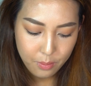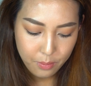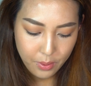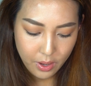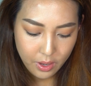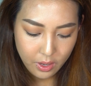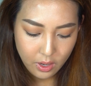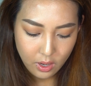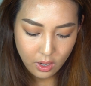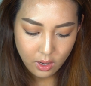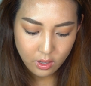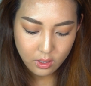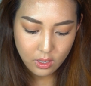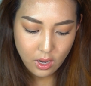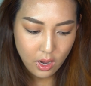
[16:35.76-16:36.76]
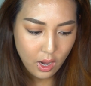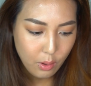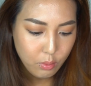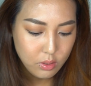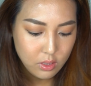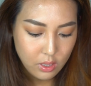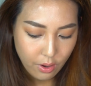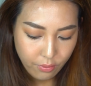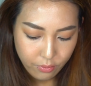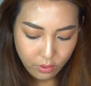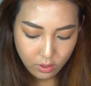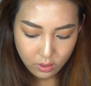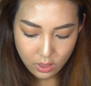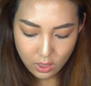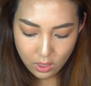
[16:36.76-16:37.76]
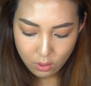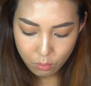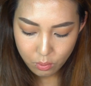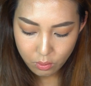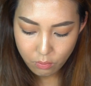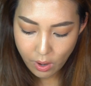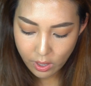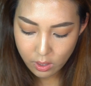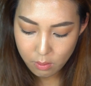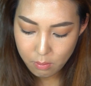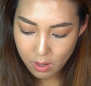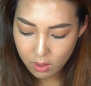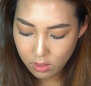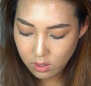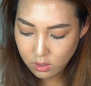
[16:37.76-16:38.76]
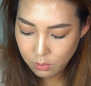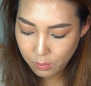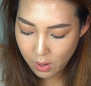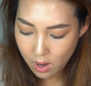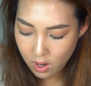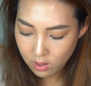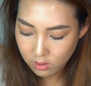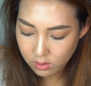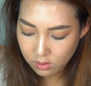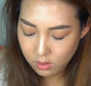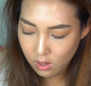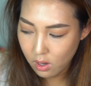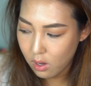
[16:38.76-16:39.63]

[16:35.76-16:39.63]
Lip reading: But yeah, I would definitely recommend this box.